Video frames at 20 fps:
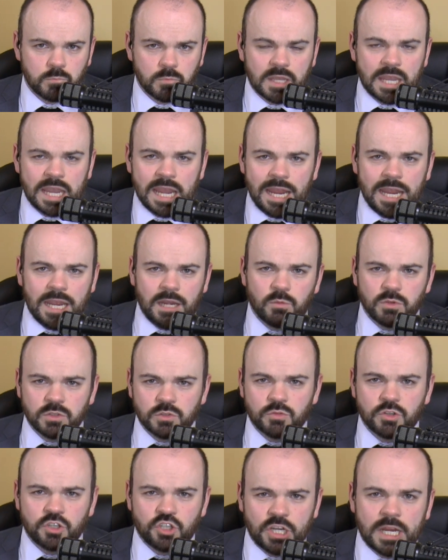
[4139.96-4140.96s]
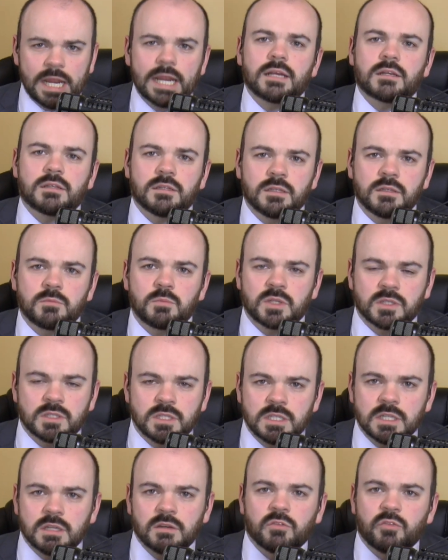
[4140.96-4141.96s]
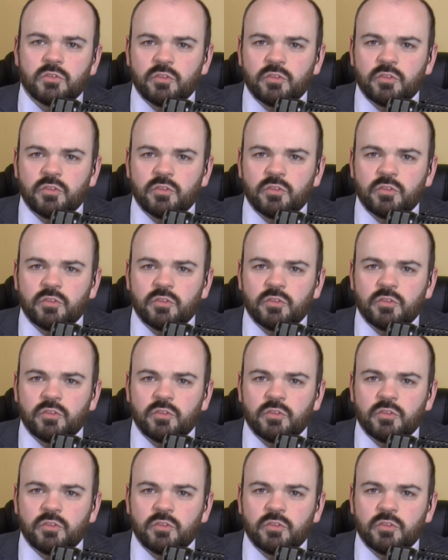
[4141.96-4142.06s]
Cain was rejected because he didn't